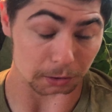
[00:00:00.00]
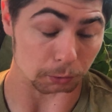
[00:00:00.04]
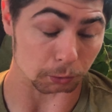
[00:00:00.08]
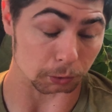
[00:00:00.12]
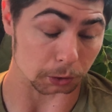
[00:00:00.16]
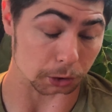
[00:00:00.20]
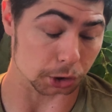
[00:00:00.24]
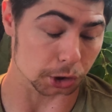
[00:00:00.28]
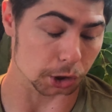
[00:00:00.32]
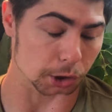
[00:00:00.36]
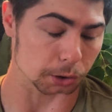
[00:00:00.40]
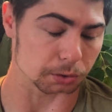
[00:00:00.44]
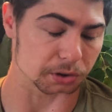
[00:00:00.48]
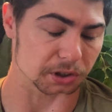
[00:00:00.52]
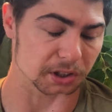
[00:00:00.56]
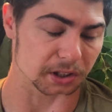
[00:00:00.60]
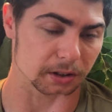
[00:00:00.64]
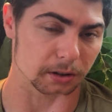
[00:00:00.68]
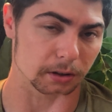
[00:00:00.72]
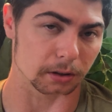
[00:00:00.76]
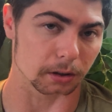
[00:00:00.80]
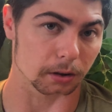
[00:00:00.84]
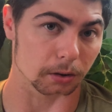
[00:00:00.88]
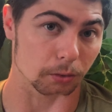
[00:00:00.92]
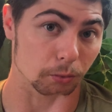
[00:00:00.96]
of reducing
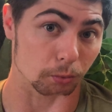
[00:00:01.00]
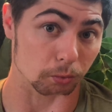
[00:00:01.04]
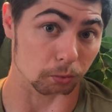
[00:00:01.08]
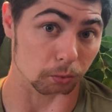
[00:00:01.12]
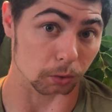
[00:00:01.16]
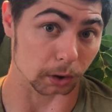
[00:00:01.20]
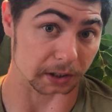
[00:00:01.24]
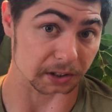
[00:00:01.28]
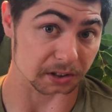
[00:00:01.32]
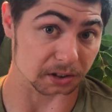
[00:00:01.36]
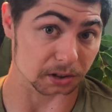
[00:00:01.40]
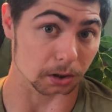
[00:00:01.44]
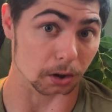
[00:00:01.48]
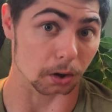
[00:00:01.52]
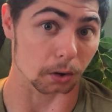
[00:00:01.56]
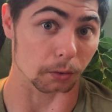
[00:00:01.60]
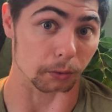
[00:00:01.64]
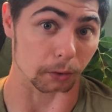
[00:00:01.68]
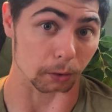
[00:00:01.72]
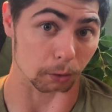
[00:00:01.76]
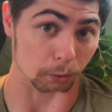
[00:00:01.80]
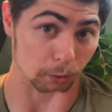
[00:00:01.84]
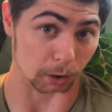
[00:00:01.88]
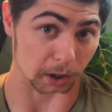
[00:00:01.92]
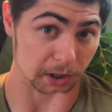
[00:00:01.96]
the risk of
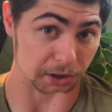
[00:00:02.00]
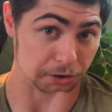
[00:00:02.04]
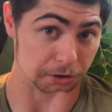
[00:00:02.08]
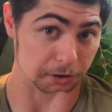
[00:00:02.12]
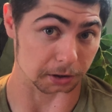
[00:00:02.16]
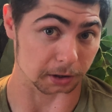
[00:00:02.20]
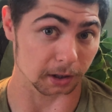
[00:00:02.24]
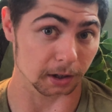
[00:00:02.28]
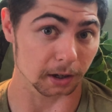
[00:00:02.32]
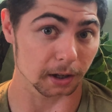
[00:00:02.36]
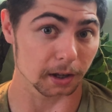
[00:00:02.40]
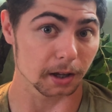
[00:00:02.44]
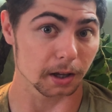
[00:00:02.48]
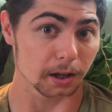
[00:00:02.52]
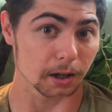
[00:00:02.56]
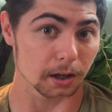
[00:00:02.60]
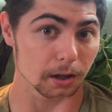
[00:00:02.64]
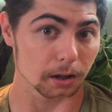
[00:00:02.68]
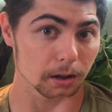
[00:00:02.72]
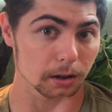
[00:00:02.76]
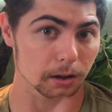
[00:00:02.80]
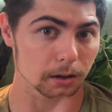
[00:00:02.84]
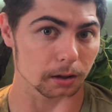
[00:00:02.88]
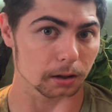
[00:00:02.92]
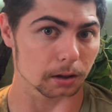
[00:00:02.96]
aggression.
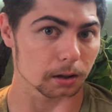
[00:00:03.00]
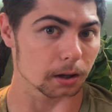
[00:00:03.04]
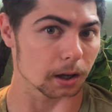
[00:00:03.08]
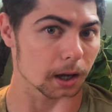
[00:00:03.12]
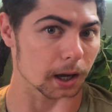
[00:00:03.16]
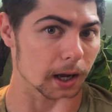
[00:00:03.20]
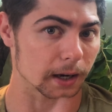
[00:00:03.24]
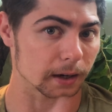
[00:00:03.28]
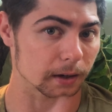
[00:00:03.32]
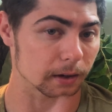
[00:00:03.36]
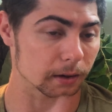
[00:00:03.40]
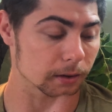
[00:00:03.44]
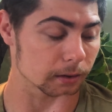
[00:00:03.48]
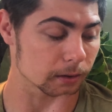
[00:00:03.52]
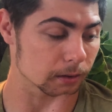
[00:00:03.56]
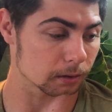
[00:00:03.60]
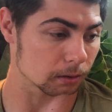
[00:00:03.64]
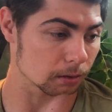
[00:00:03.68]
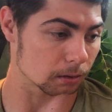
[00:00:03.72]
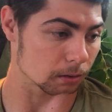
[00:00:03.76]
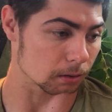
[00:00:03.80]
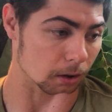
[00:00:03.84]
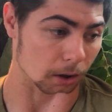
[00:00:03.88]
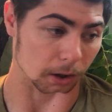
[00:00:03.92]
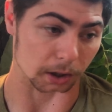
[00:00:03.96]
And
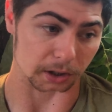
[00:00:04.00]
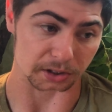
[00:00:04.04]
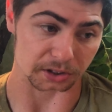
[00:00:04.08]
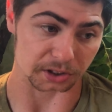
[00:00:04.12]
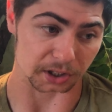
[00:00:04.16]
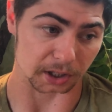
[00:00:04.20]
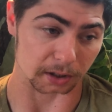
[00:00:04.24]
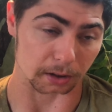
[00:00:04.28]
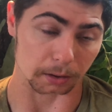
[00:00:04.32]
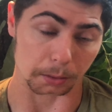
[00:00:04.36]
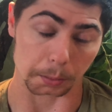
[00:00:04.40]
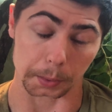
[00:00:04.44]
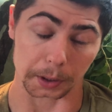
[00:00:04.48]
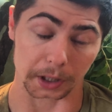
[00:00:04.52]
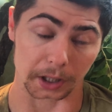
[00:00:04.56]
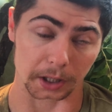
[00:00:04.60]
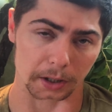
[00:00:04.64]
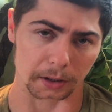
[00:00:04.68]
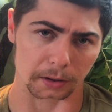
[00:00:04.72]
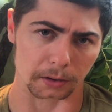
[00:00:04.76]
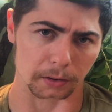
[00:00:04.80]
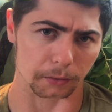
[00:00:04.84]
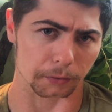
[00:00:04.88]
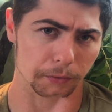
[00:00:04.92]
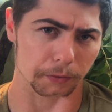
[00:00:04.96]
like I said at the
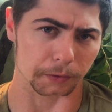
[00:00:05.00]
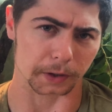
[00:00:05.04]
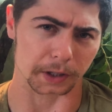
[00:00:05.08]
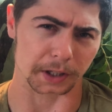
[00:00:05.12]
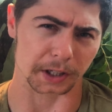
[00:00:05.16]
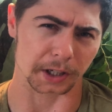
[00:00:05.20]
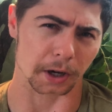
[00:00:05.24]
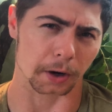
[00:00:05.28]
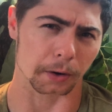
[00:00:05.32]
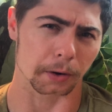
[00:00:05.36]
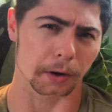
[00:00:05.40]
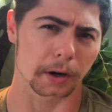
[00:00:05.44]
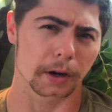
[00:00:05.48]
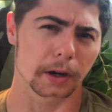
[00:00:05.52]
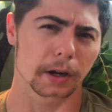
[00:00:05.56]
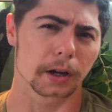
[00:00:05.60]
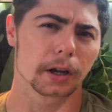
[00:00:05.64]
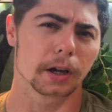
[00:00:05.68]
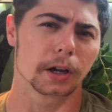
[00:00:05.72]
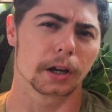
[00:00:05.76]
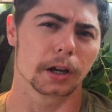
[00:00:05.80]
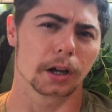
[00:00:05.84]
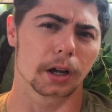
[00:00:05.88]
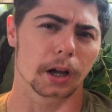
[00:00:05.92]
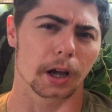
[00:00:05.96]
beginning of the video,
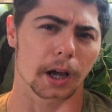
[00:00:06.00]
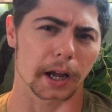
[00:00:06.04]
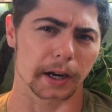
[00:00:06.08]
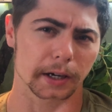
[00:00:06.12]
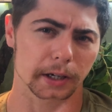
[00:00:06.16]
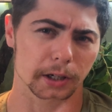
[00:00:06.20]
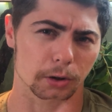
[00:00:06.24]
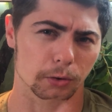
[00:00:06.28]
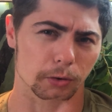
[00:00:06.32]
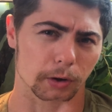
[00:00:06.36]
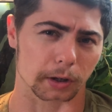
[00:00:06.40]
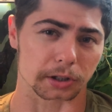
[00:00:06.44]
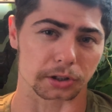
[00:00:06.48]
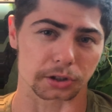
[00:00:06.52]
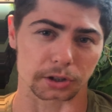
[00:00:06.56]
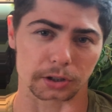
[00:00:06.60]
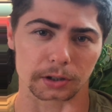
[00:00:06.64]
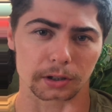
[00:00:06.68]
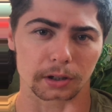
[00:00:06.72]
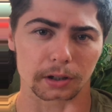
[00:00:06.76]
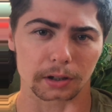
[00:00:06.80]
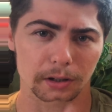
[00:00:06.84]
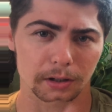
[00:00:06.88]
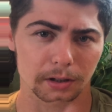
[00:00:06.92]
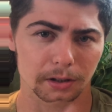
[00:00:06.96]
any
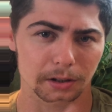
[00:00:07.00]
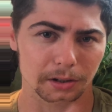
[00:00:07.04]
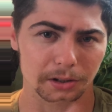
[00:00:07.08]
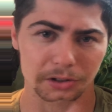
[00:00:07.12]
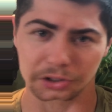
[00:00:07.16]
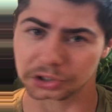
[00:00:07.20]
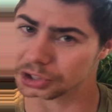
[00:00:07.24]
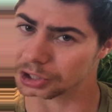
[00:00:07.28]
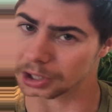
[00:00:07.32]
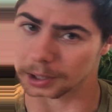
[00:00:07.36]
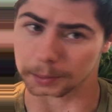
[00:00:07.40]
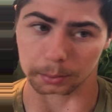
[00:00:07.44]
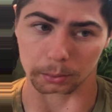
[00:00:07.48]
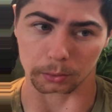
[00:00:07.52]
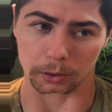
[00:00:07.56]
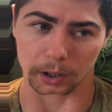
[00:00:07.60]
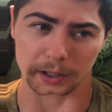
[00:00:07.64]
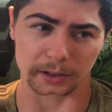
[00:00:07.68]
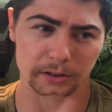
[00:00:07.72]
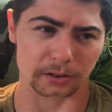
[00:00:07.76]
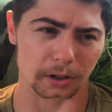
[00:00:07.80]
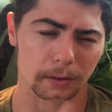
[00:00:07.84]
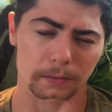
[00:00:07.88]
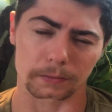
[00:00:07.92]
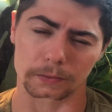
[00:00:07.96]
aggression,
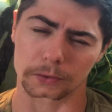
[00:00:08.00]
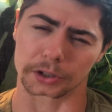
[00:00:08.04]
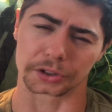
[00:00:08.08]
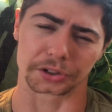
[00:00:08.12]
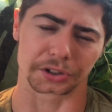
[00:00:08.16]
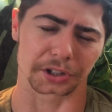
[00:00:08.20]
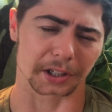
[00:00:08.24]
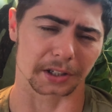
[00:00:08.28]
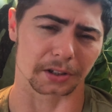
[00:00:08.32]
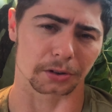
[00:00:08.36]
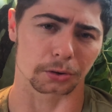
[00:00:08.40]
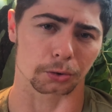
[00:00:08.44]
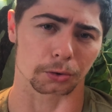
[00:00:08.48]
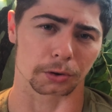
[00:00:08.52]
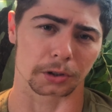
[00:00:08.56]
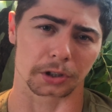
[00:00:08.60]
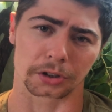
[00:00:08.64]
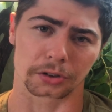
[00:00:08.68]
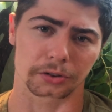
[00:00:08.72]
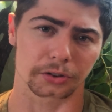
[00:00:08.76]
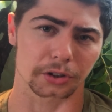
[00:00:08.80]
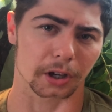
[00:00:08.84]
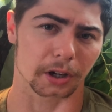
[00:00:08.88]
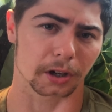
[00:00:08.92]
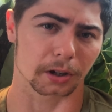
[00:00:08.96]
separate. Don't risk injuring your
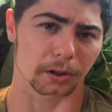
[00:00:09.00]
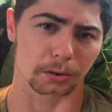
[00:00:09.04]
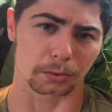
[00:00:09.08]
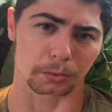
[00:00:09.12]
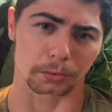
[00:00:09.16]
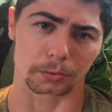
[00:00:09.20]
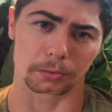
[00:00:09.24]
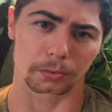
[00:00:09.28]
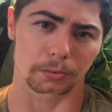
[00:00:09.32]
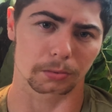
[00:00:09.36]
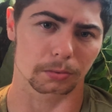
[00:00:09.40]
turtle,